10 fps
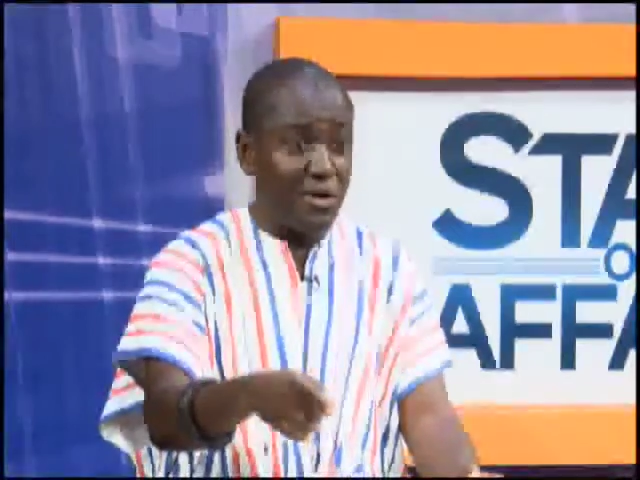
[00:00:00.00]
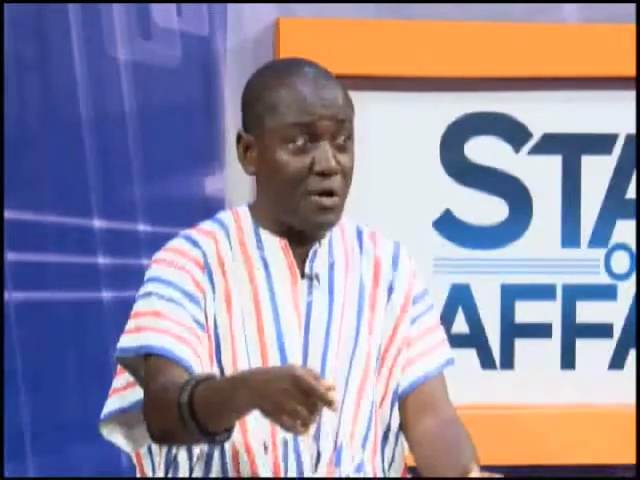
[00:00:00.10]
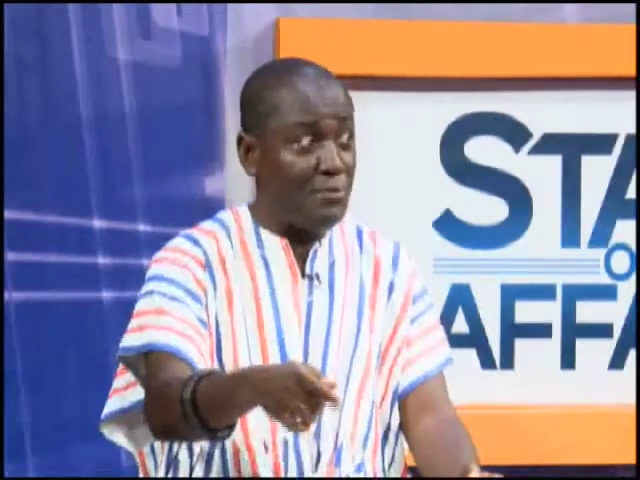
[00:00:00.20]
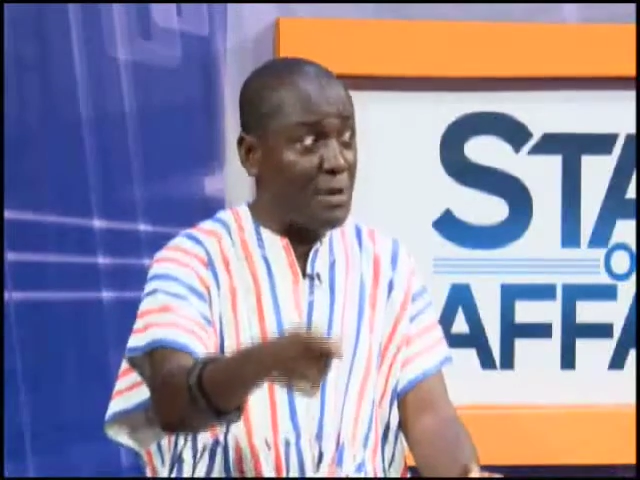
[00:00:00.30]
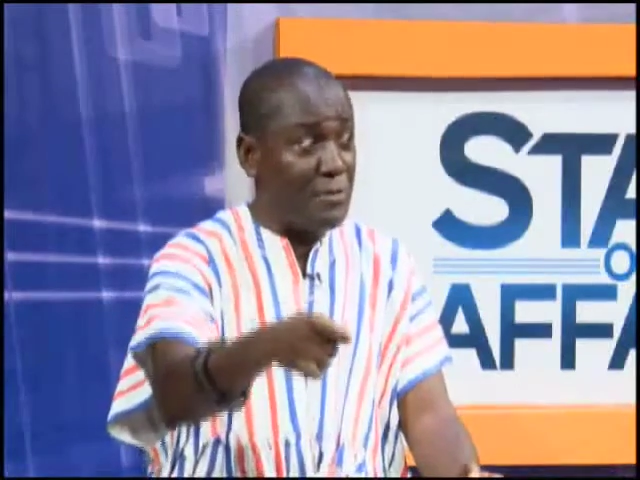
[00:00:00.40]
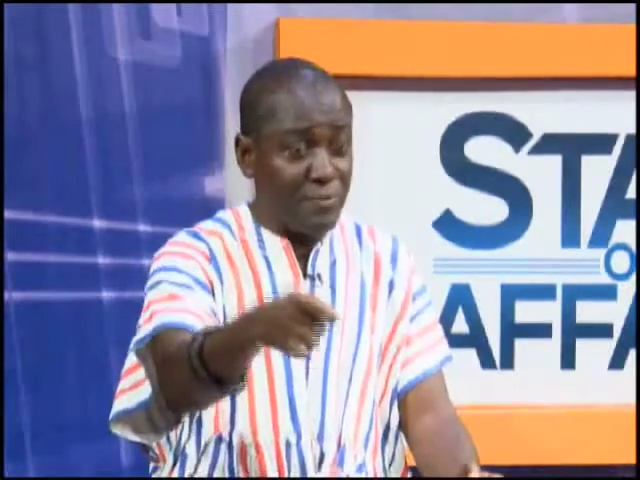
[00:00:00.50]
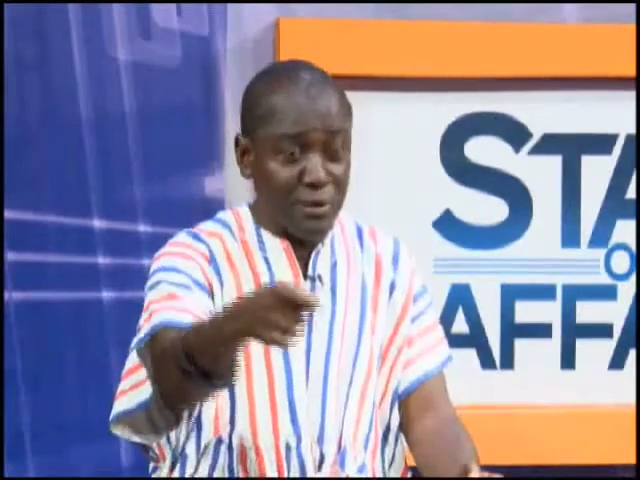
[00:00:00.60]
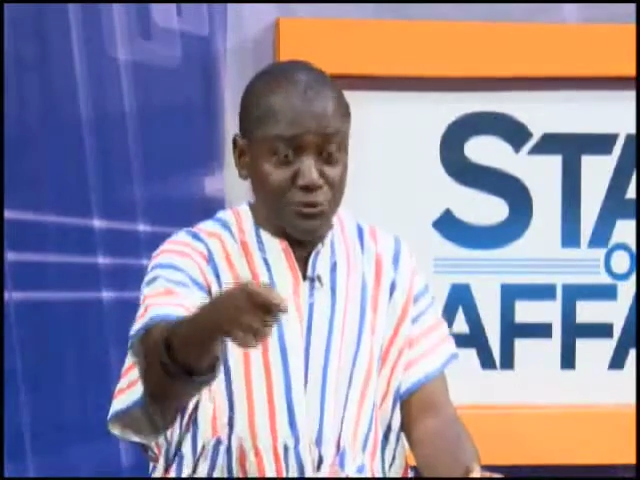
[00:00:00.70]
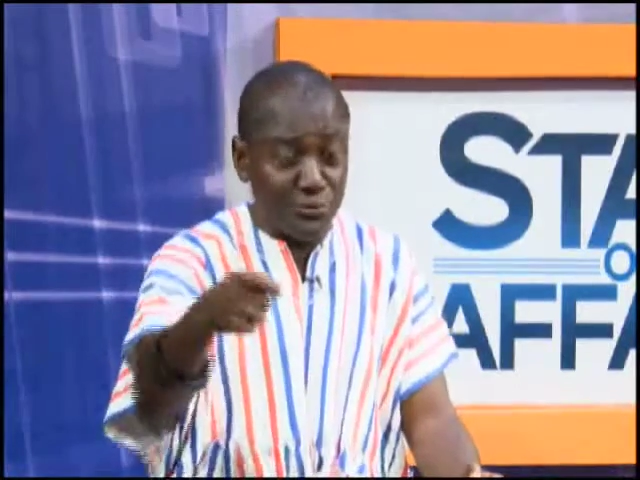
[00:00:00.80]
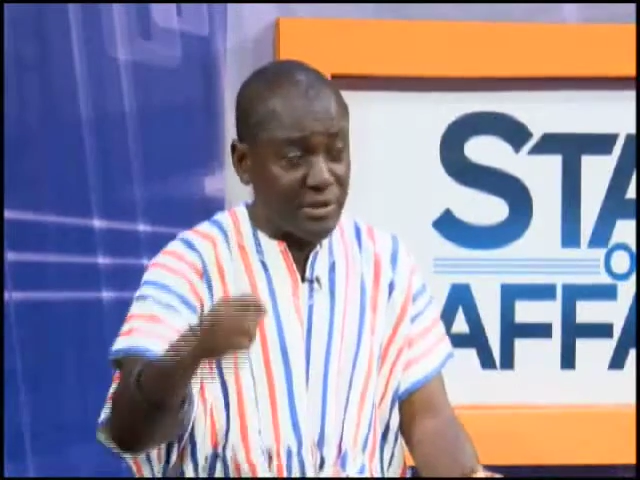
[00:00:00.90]
when we went
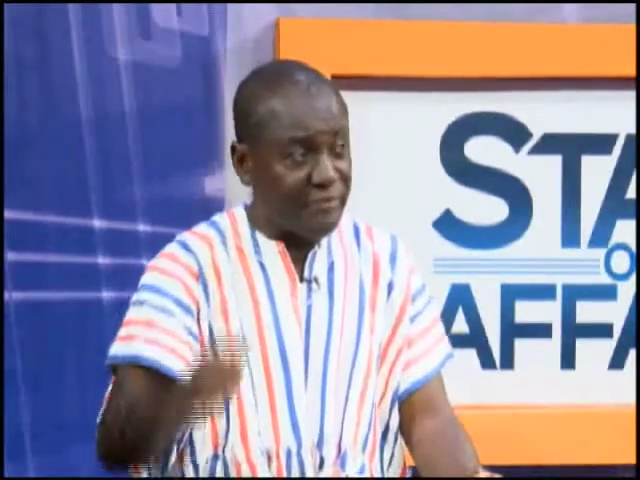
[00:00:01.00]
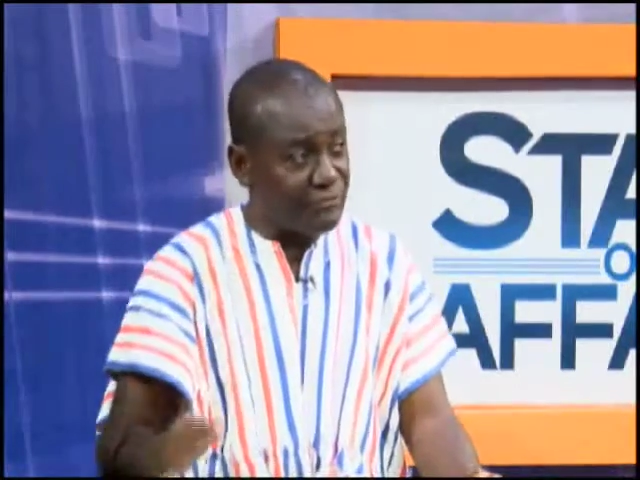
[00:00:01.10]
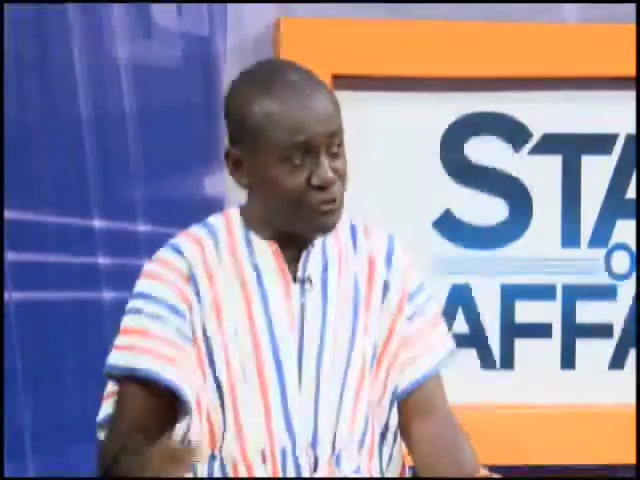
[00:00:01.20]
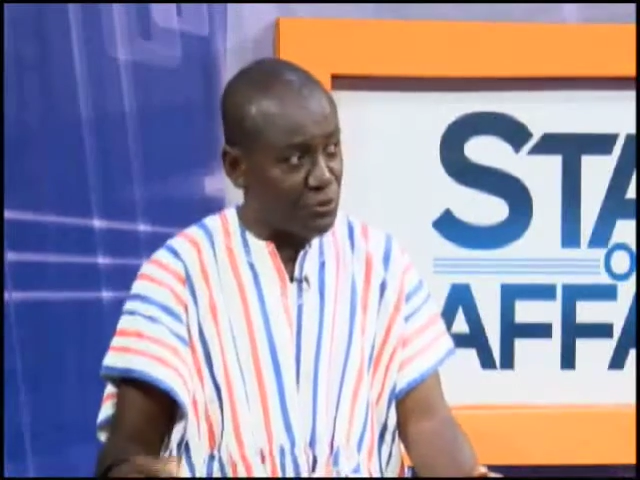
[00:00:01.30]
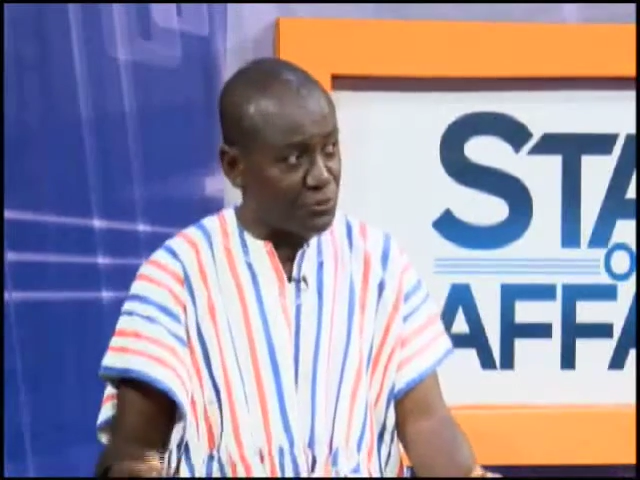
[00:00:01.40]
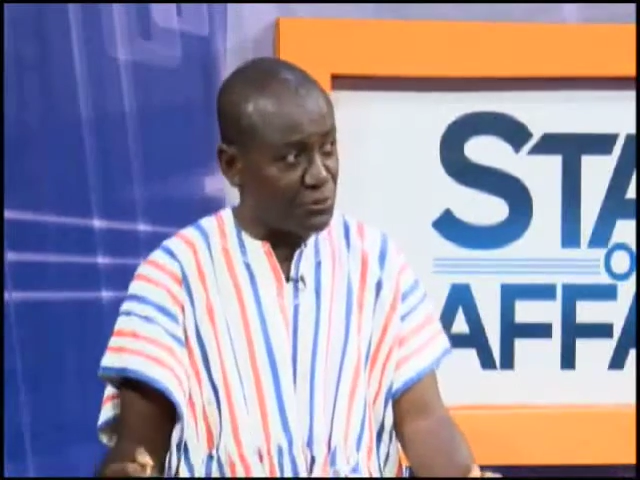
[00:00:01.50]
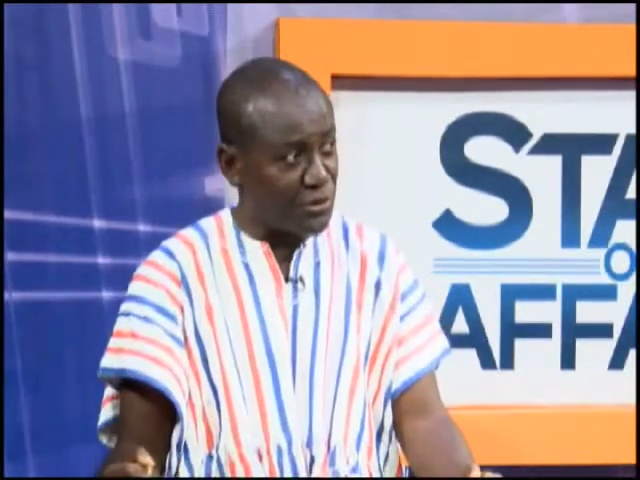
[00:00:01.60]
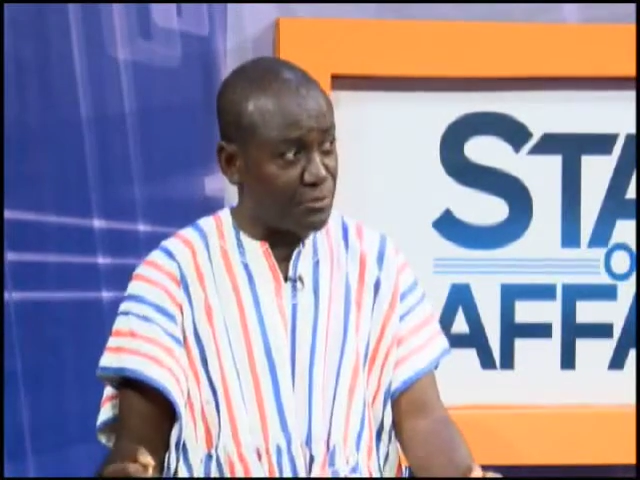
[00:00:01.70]
to give chalk to some